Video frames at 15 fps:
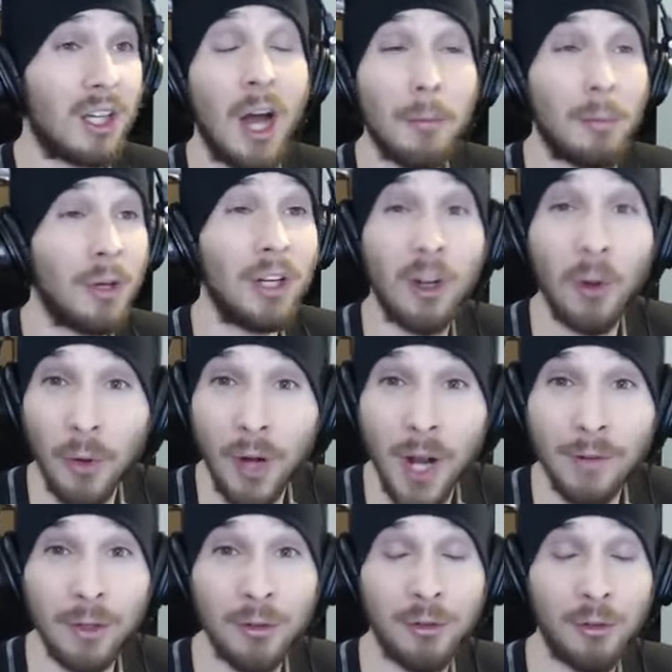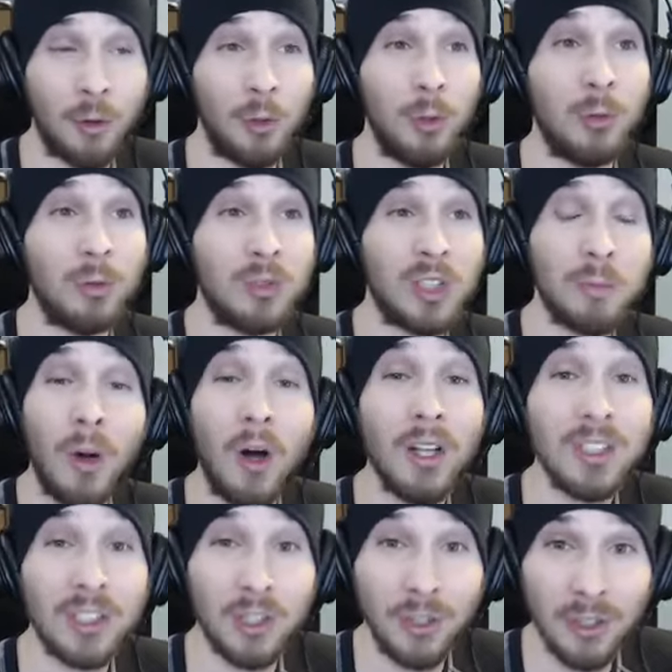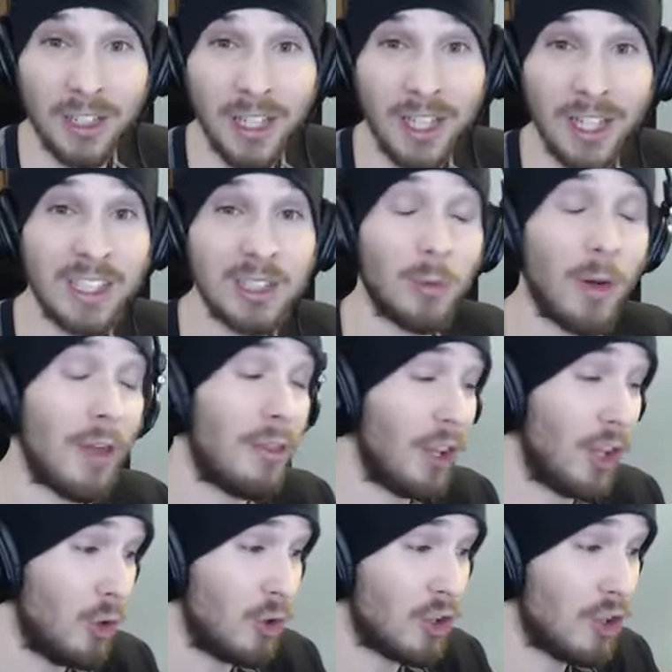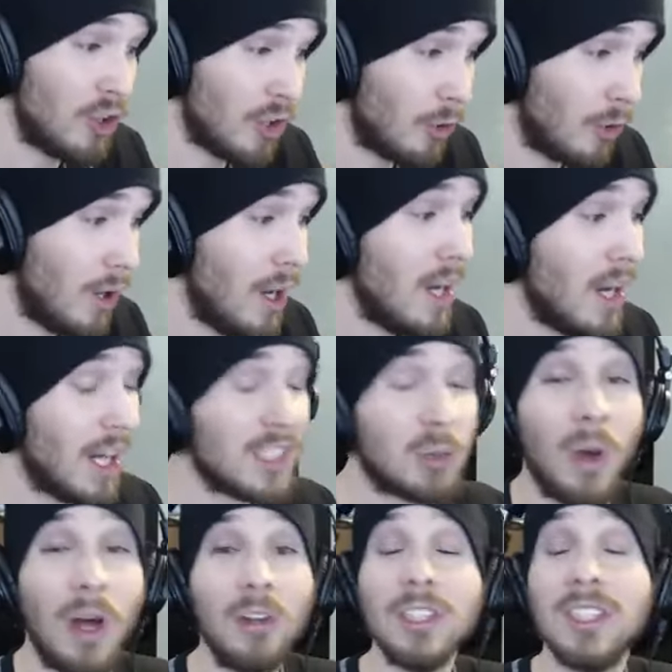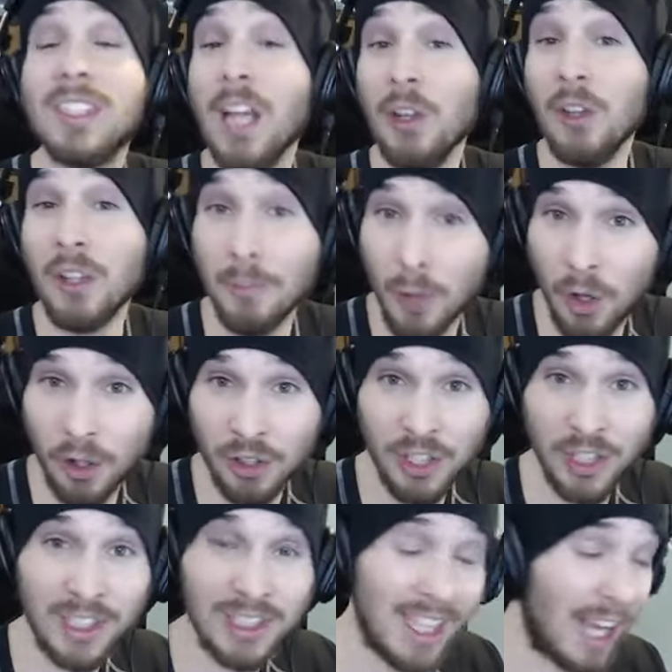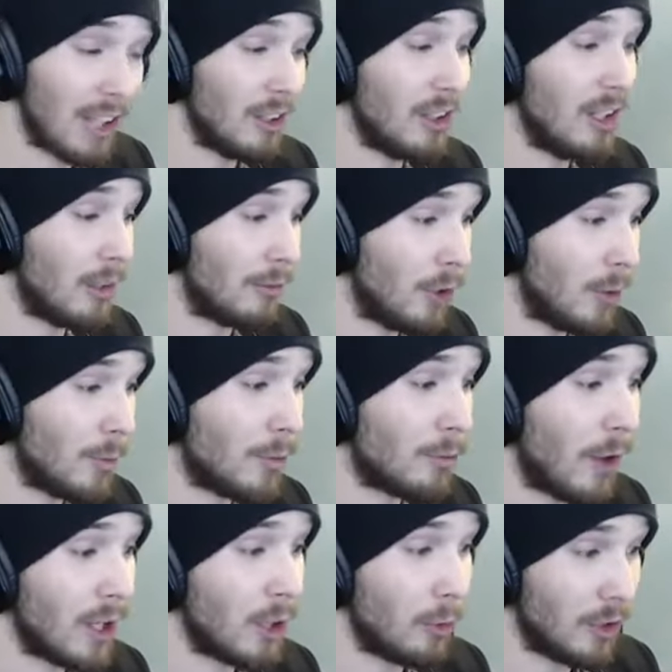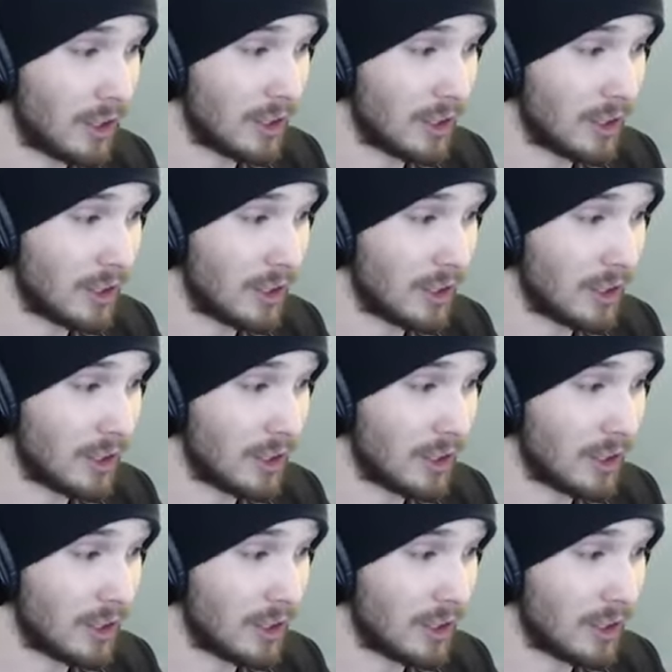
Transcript: company or whatever through sponsors, and that's what I think you should do, as well as selling merch exactly like Philip DeFranco